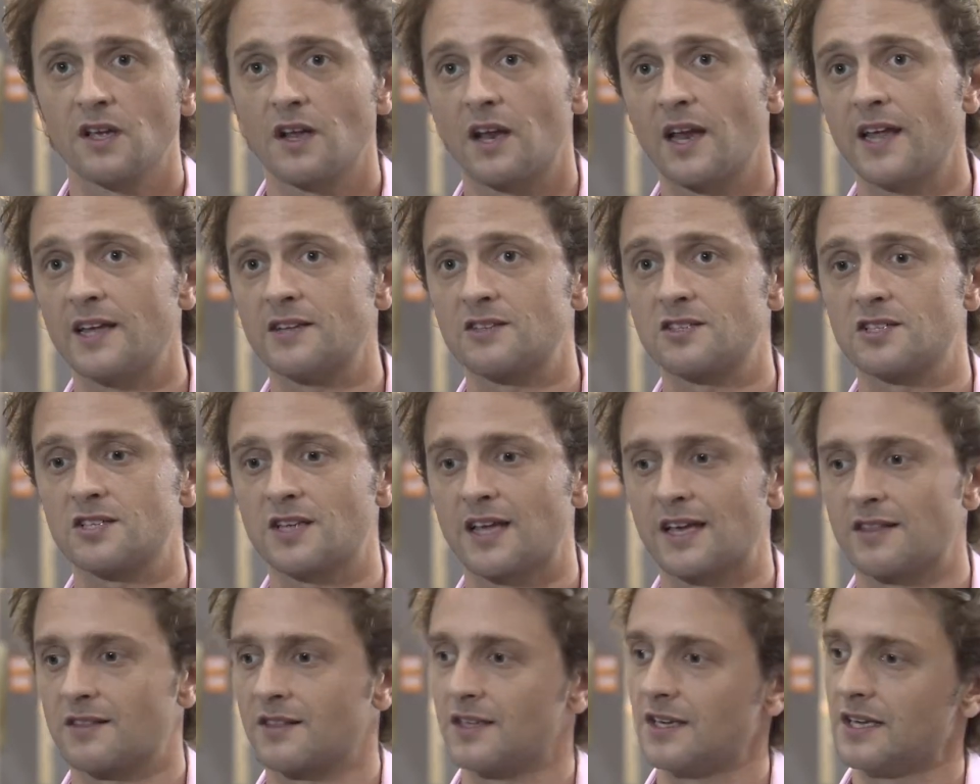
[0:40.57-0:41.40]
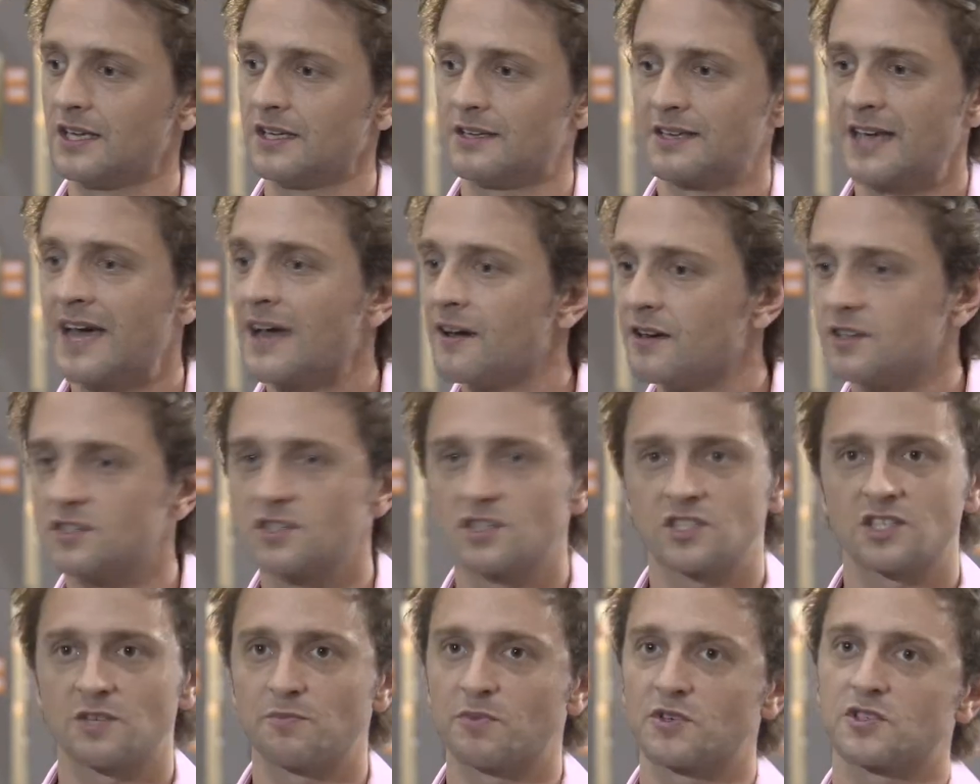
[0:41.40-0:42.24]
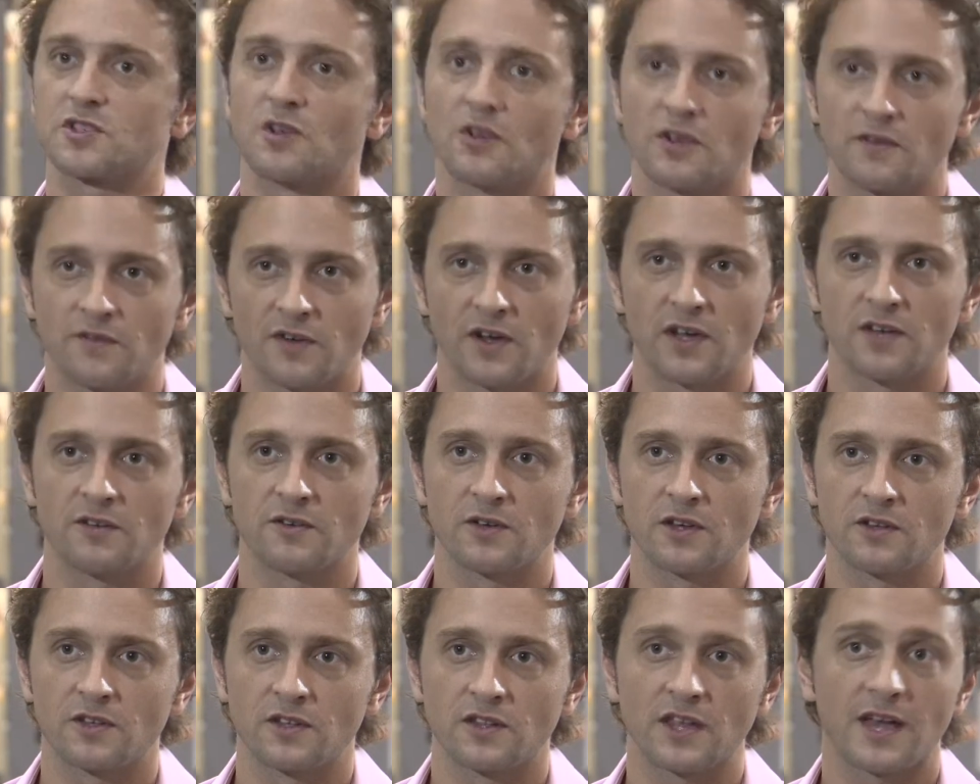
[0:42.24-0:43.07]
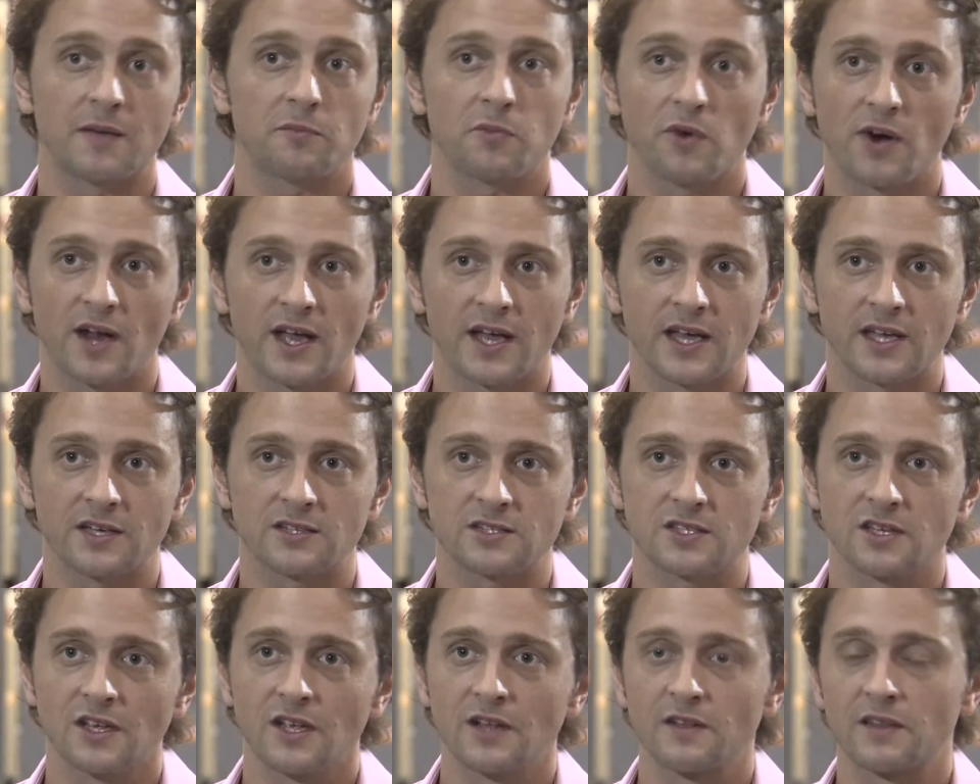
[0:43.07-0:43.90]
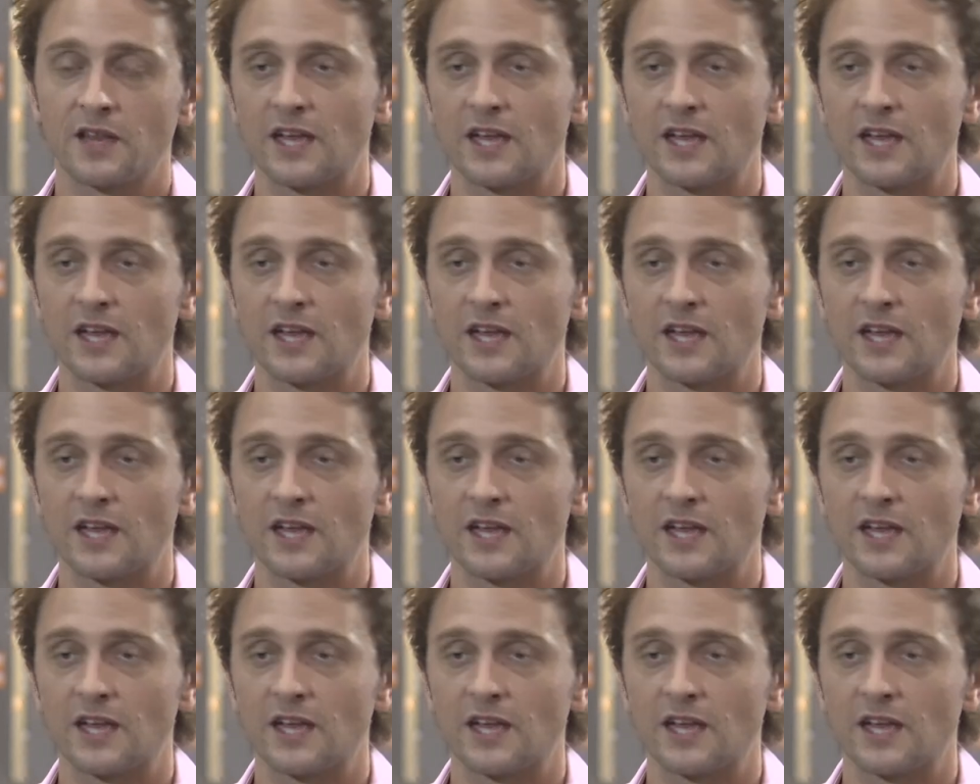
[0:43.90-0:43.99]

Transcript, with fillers: Let's get the characters to personify that brand.